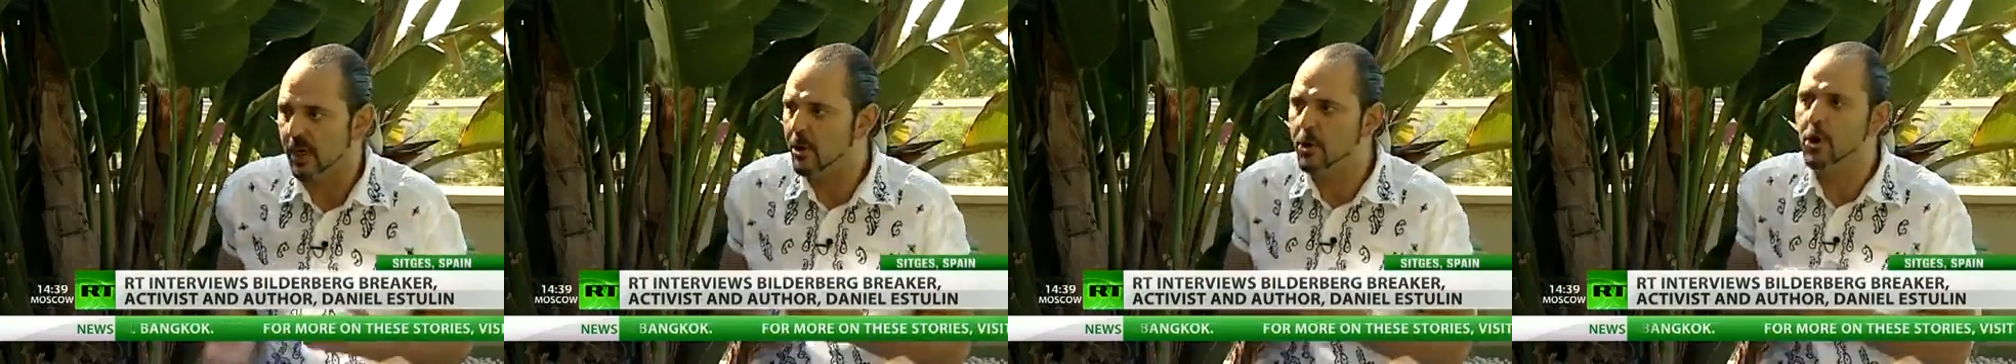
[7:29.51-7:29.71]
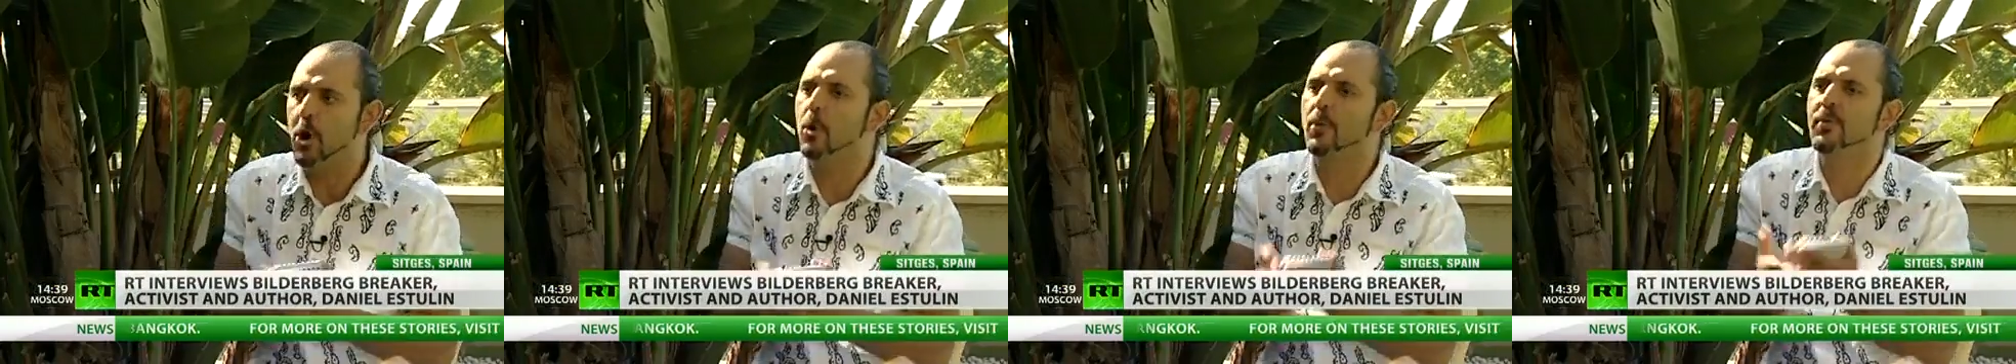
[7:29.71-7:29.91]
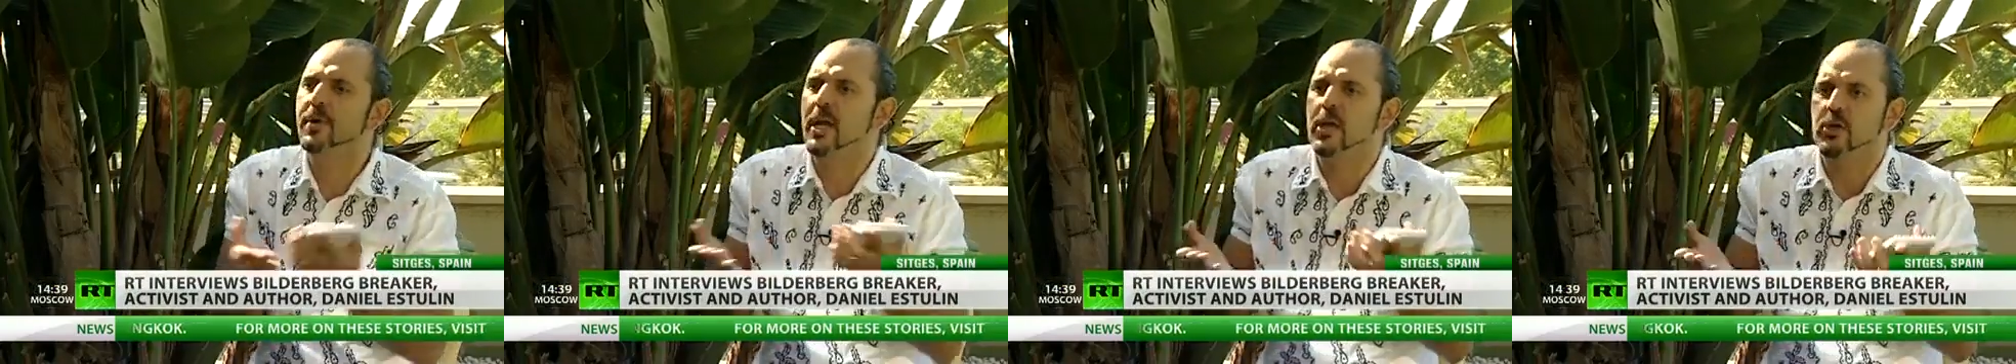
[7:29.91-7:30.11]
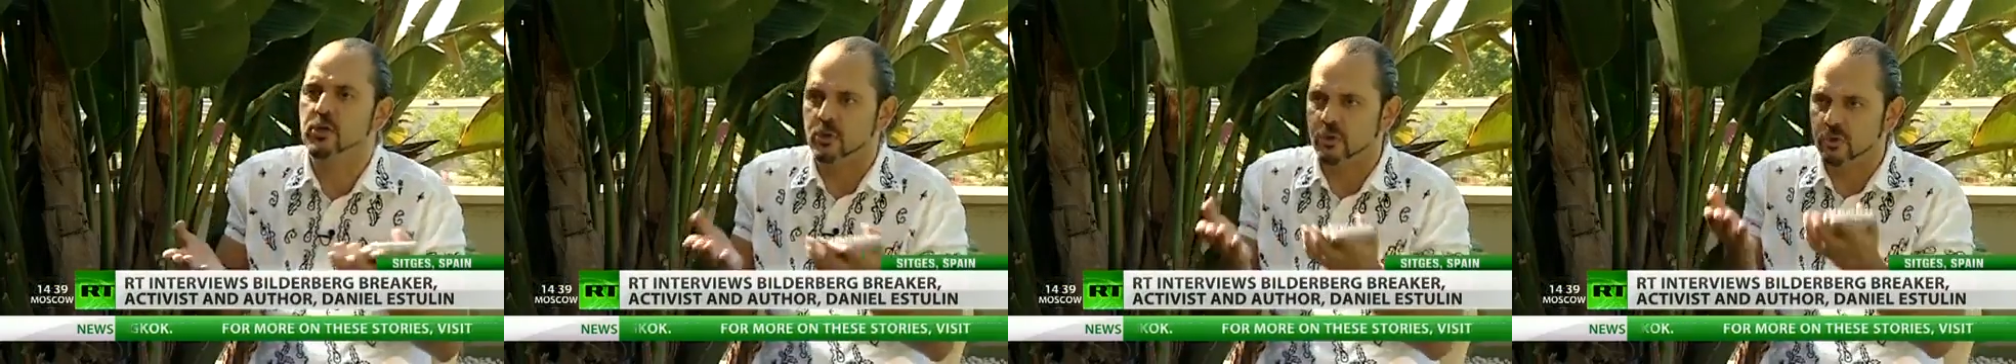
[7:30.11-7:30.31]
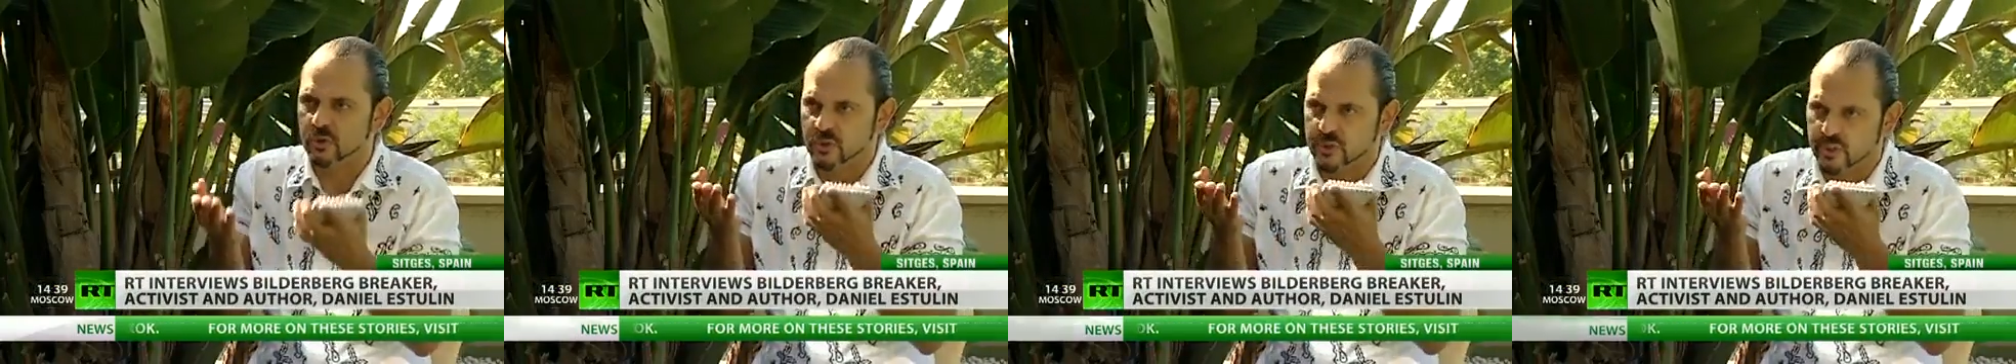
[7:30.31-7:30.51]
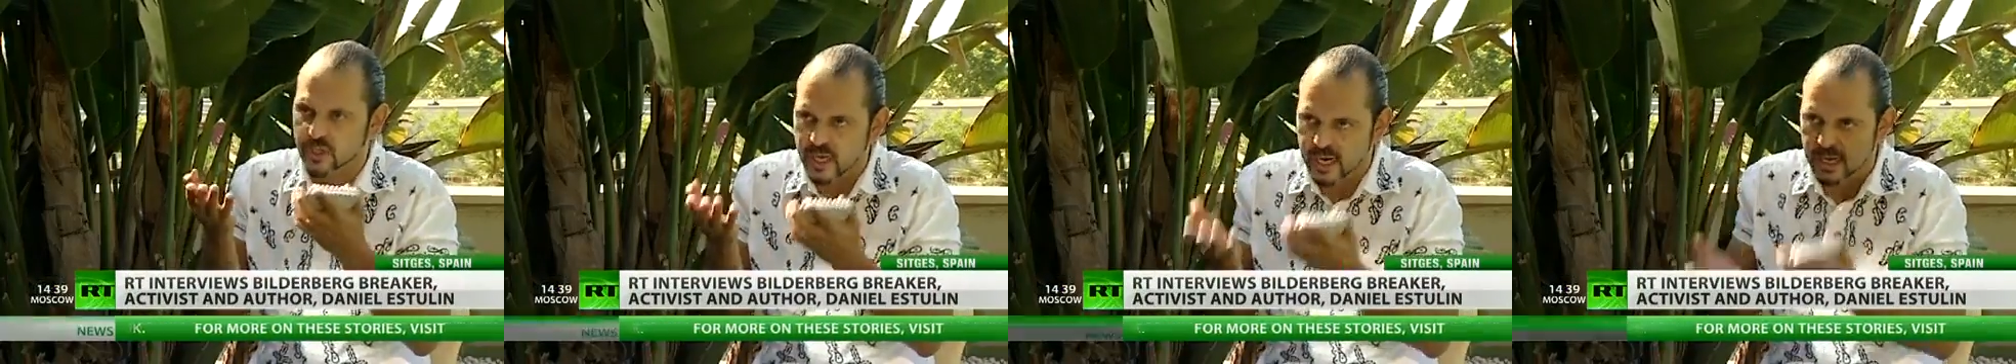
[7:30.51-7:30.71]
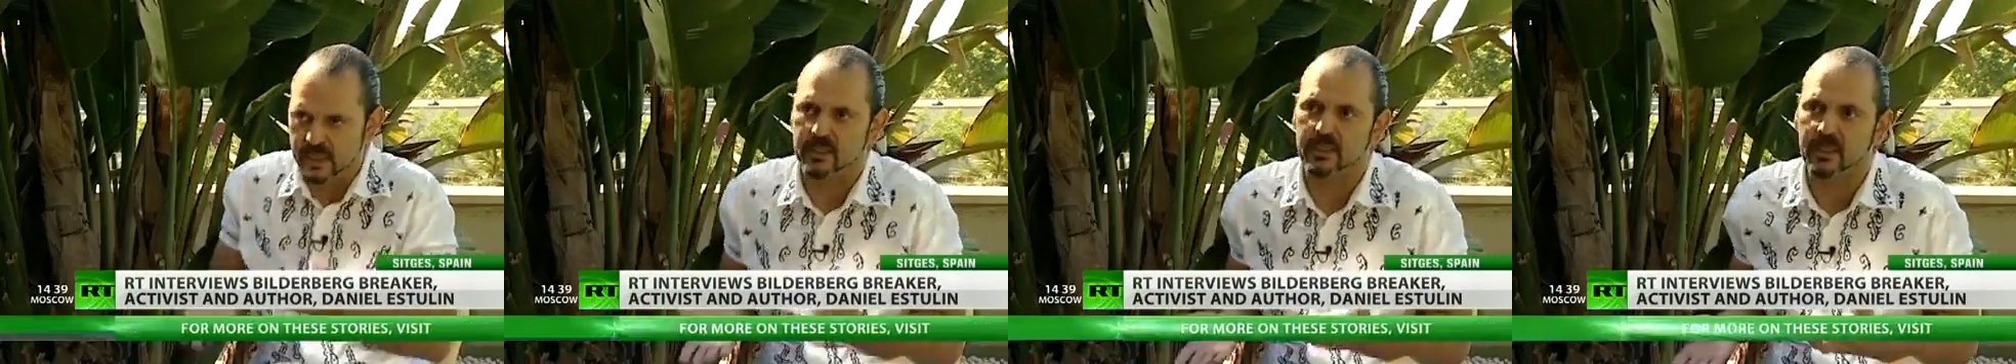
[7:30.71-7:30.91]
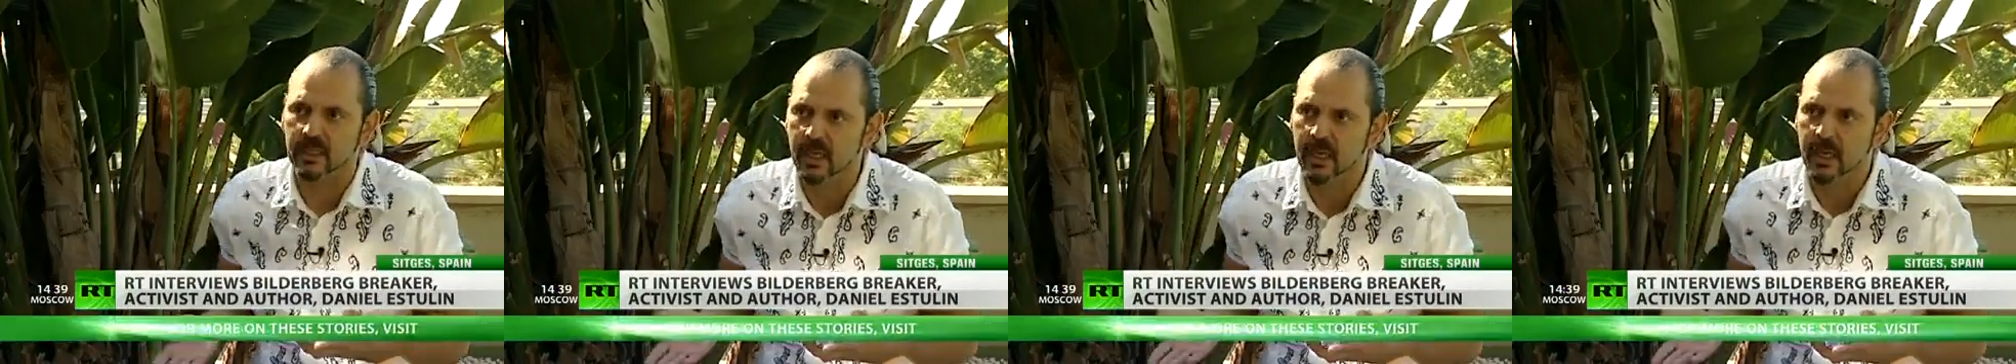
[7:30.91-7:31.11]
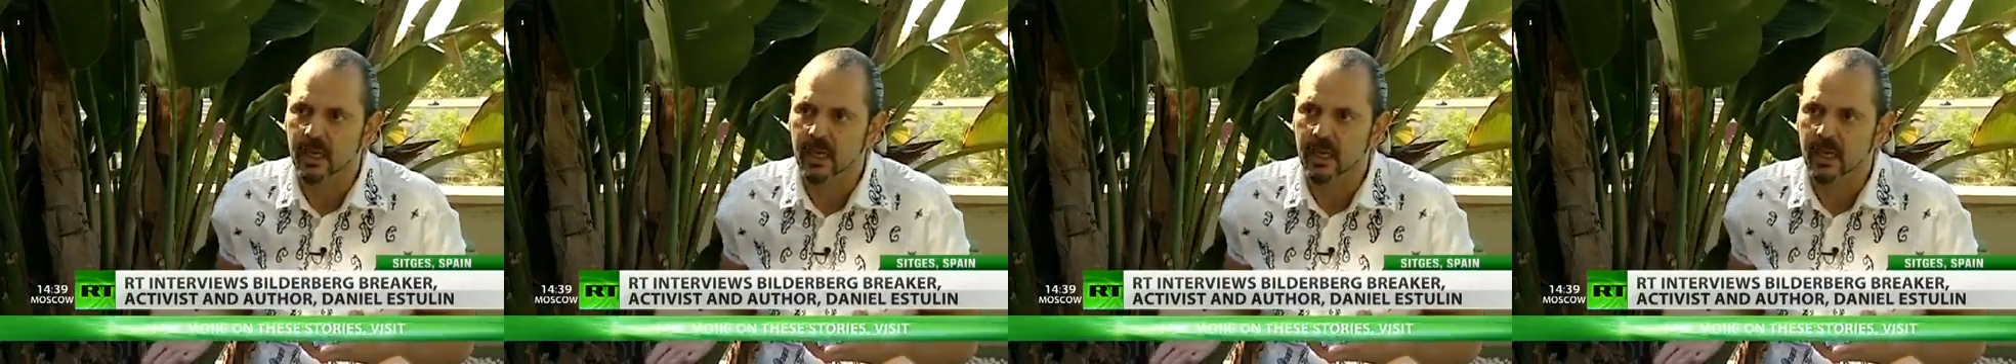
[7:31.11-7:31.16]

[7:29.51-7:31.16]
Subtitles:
And no nation state